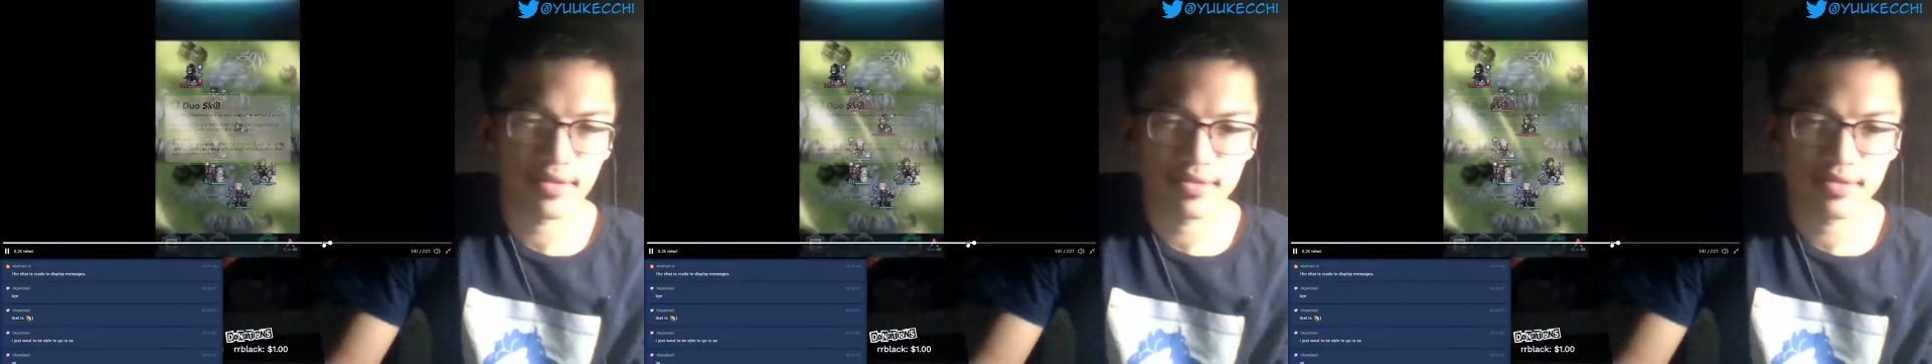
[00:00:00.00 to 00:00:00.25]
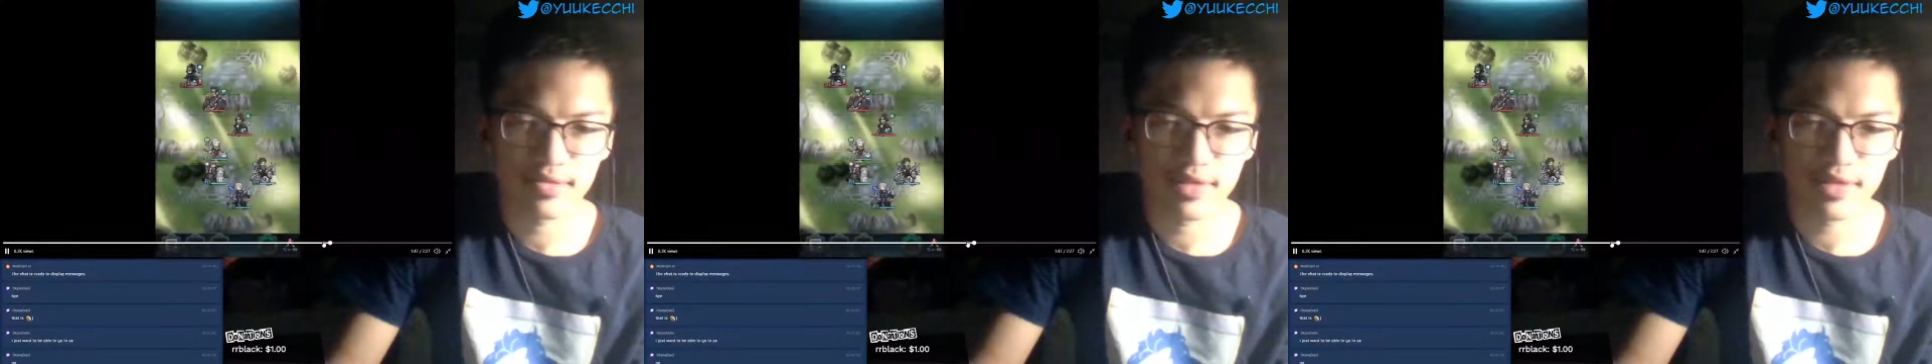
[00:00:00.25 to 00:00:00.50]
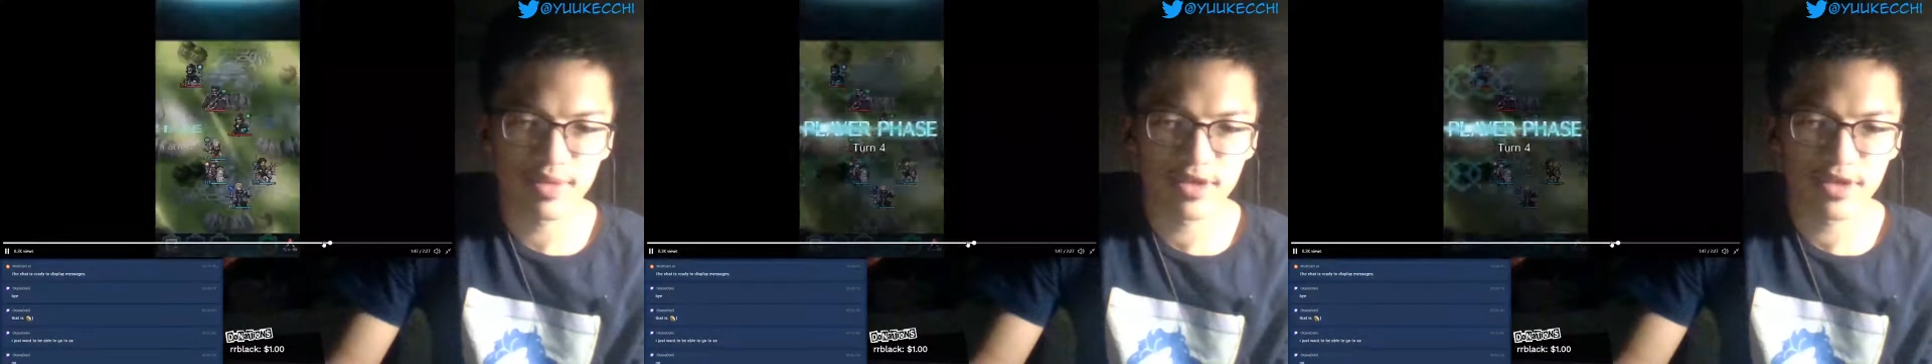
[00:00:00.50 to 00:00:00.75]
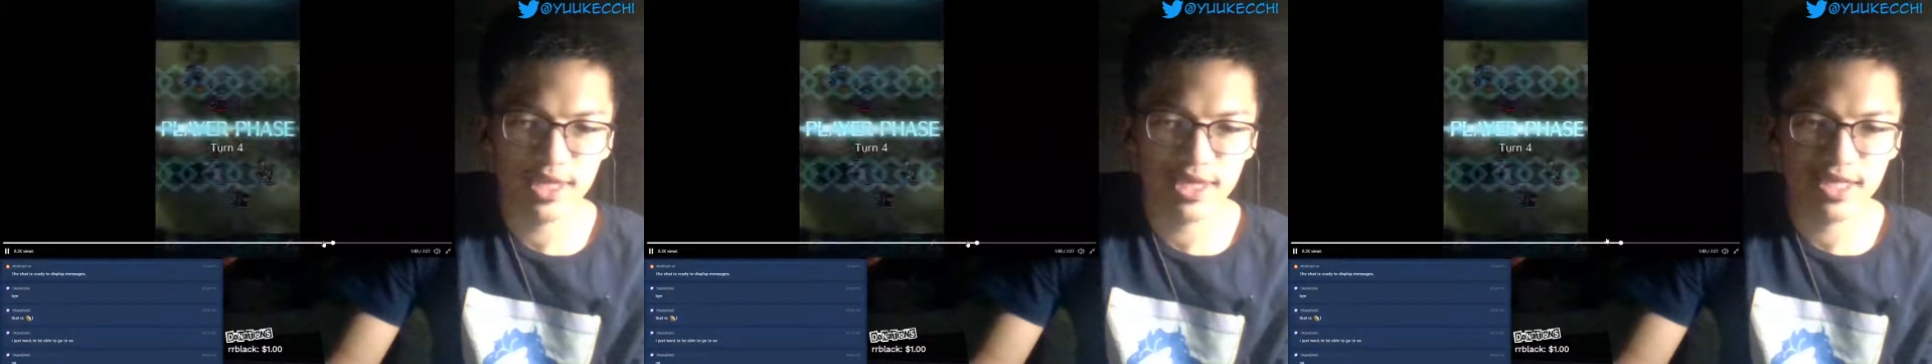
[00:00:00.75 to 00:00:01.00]
Dimitri does
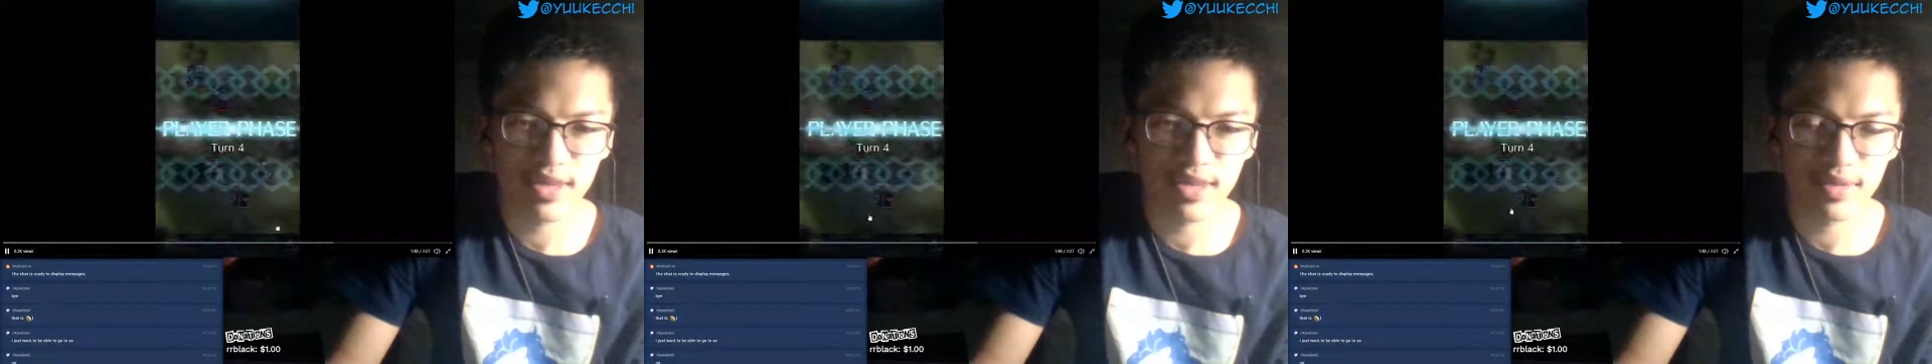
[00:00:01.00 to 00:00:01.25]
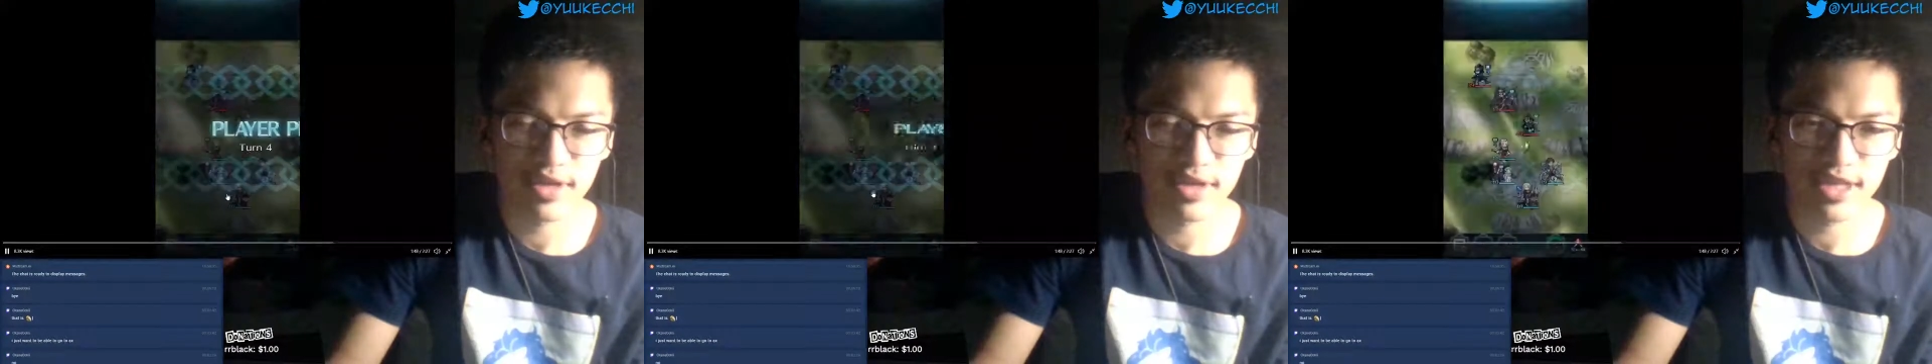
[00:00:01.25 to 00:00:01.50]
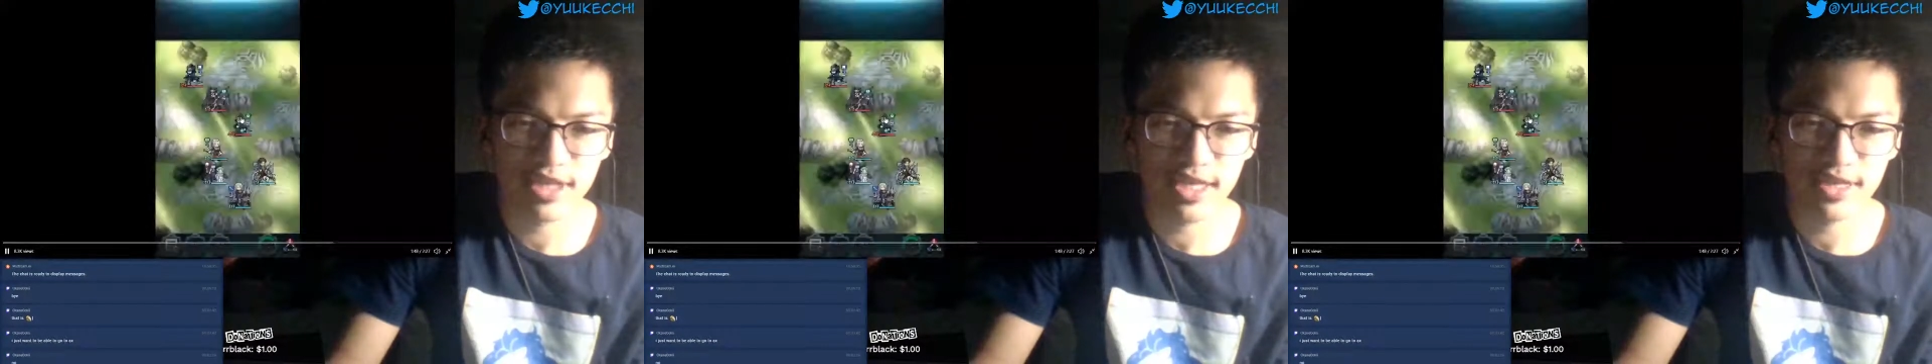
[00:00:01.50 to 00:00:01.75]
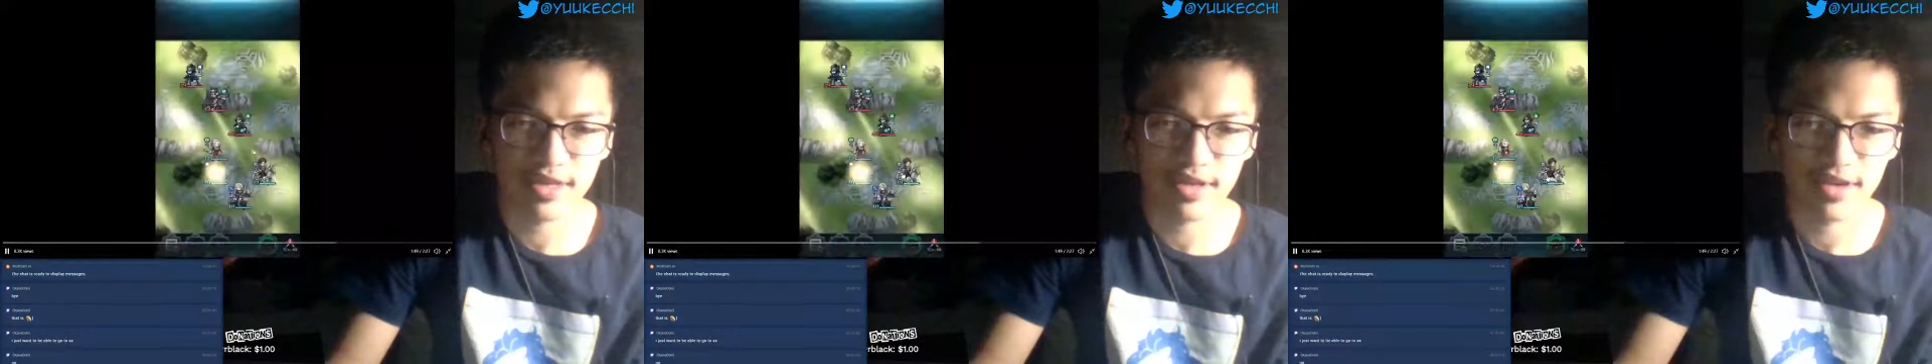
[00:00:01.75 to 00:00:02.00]
double initiation
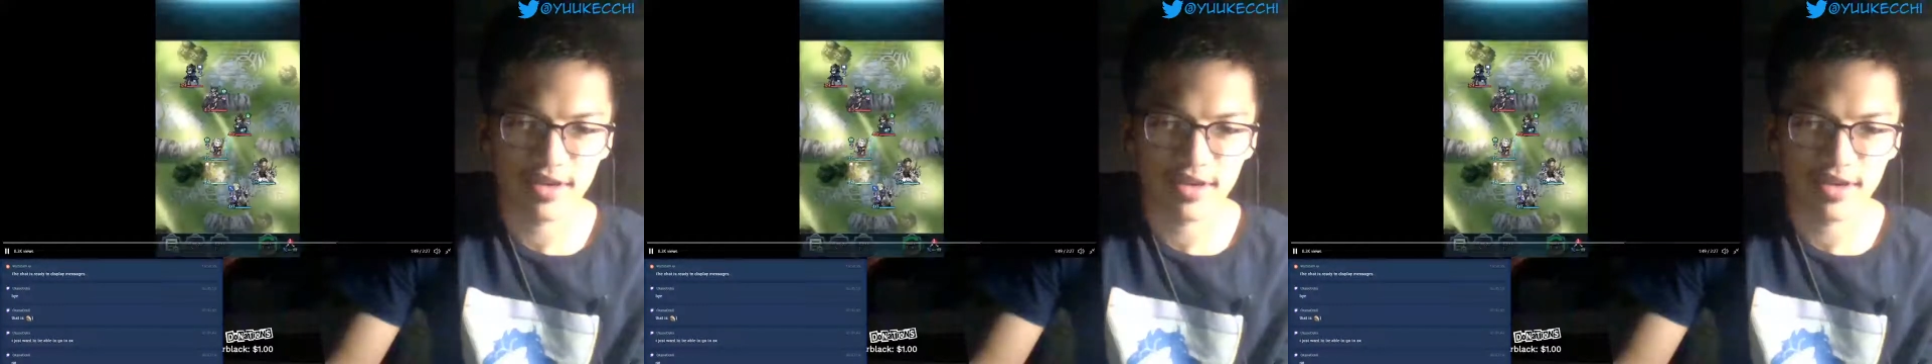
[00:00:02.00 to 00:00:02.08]
on him